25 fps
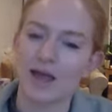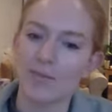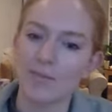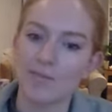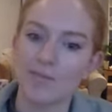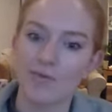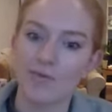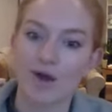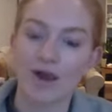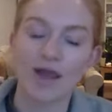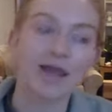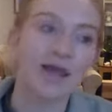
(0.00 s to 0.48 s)

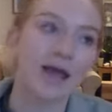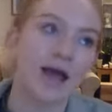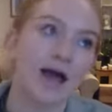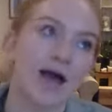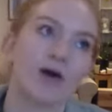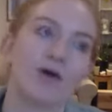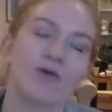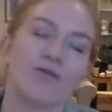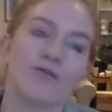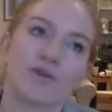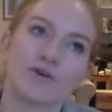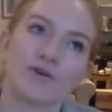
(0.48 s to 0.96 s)
and break
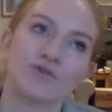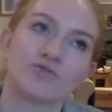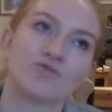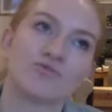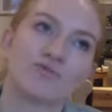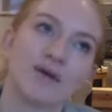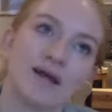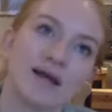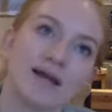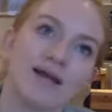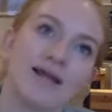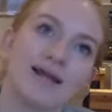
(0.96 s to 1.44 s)
out of those
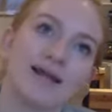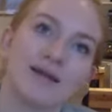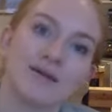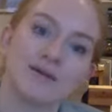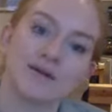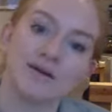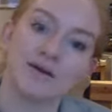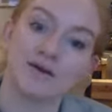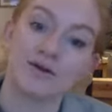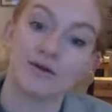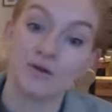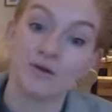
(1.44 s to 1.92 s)
really
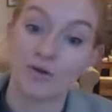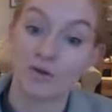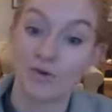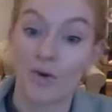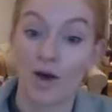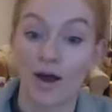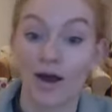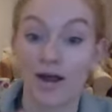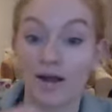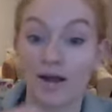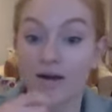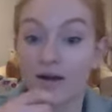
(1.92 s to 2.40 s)

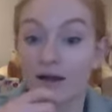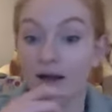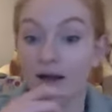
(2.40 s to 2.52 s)
quite